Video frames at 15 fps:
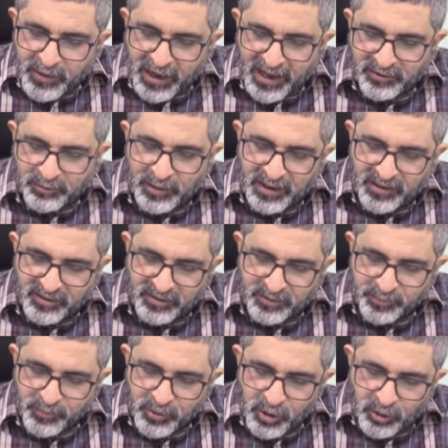as well as
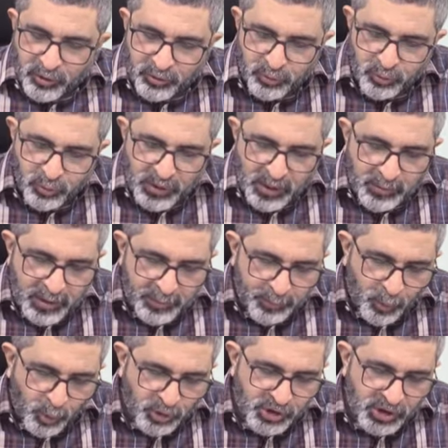suitable
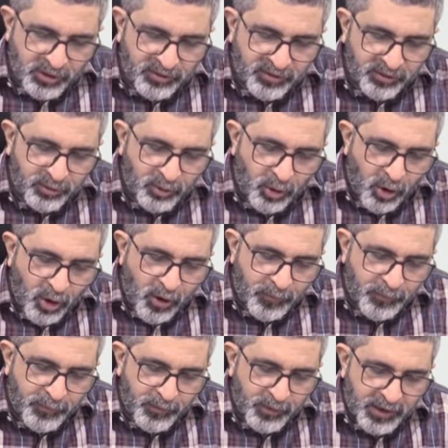portions
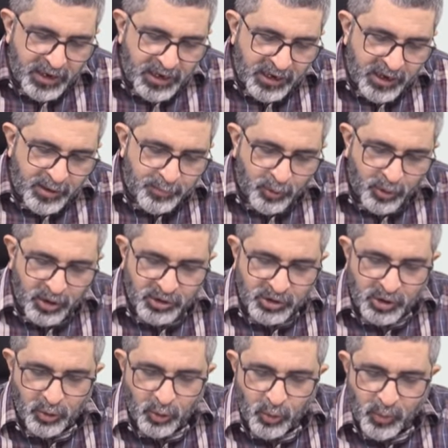of related
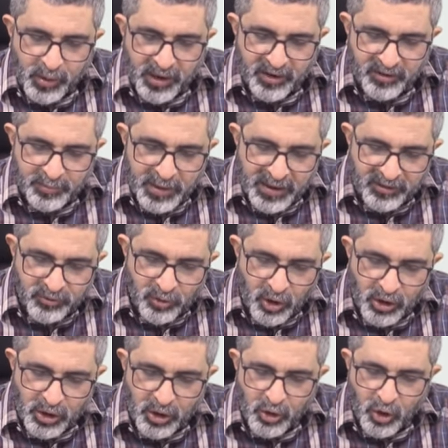production overheads based
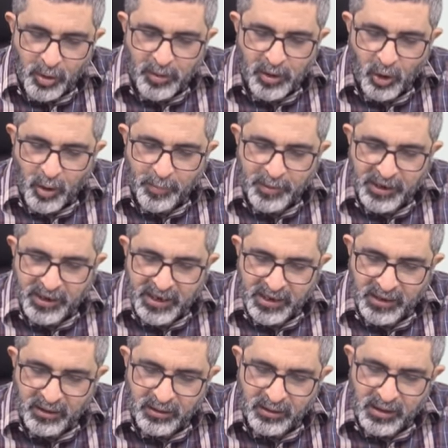on a normal
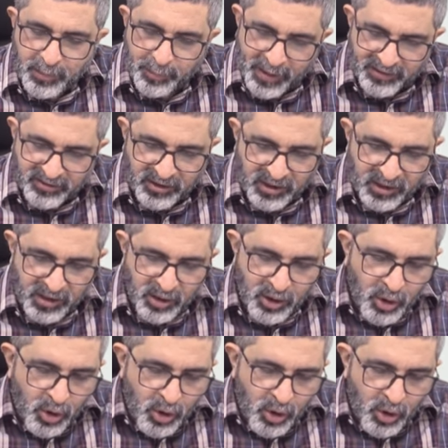operating capacity.